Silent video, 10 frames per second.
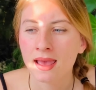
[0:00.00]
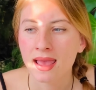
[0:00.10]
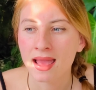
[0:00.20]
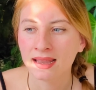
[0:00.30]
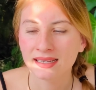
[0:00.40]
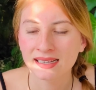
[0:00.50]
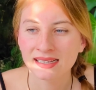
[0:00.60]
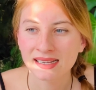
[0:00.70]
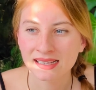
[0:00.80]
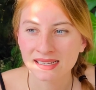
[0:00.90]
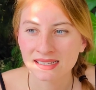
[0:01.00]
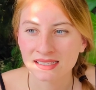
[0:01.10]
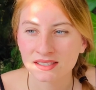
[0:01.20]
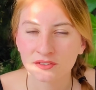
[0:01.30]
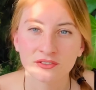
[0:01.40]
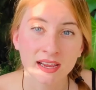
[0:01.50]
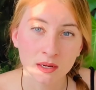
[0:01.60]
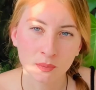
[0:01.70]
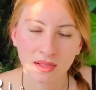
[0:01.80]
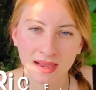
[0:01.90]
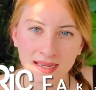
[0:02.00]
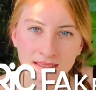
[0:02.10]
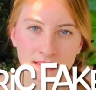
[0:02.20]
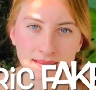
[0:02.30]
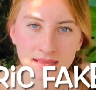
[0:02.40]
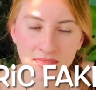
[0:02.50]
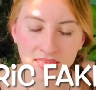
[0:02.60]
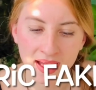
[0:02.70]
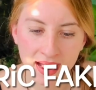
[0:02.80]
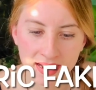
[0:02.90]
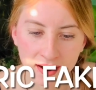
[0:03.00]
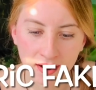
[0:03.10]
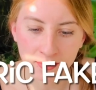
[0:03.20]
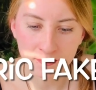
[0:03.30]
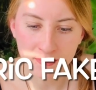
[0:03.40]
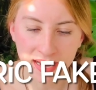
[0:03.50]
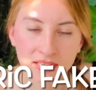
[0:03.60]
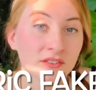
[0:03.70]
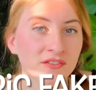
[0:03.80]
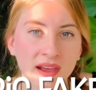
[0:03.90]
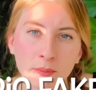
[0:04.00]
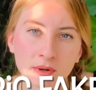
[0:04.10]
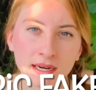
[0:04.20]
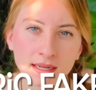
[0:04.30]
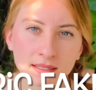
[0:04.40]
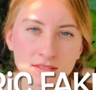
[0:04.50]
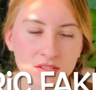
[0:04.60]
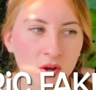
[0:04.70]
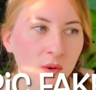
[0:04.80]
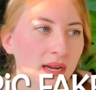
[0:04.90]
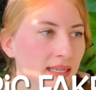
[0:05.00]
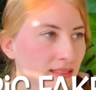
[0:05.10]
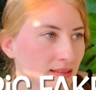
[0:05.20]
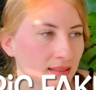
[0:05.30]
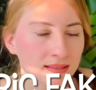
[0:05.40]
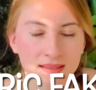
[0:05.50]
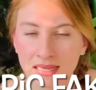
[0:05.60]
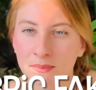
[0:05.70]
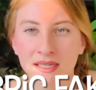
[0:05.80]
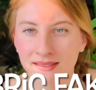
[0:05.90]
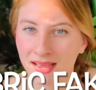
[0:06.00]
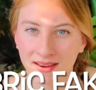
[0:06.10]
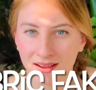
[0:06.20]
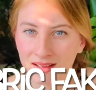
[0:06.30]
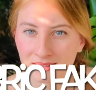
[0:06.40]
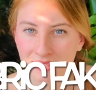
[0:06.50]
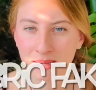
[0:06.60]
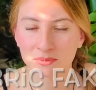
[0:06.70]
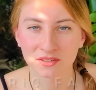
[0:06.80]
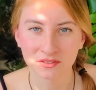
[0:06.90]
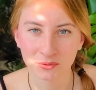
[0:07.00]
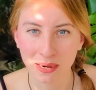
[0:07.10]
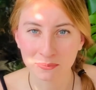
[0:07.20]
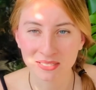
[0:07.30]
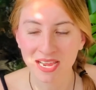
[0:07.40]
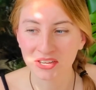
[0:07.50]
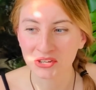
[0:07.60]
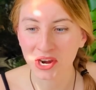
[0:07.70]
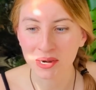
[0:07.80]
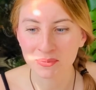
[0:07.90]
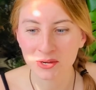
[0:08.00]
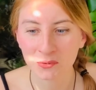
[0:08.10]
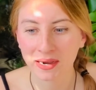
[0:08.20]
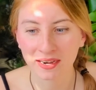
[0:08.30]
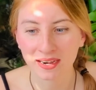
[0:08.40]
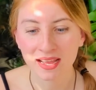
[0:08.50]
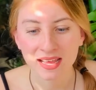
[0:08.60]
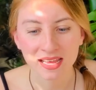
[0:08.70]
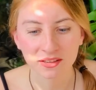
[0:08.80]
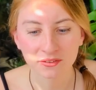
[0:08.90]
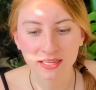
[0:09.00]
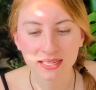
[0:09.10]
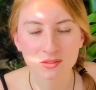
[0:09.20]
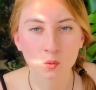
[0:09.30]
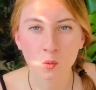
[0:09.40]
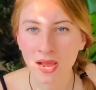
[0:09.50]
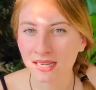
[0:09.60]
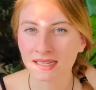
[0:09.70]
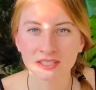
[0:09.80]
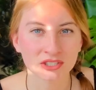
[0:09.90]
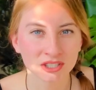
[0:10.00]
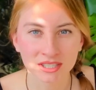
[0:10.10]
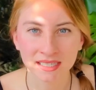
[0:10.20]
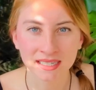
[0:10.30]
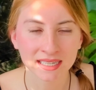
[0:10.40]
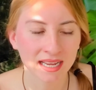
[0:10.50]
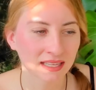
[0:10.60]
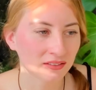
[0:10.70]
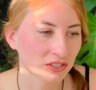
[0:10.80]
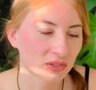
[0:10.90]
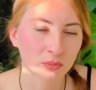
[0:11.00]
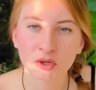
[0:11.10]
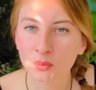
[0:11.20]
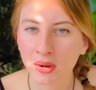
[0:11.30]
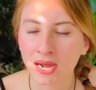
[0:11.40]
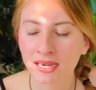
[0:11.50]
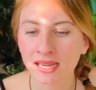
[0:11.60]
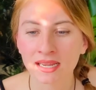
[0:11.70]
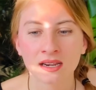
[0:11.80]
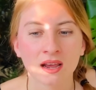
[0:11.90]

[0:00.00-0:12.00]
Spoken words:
and it is fake plants that are made of fabric. So it is the same exact concept of the reptile carpet, where if it gets wet and dirty and there's poop on it,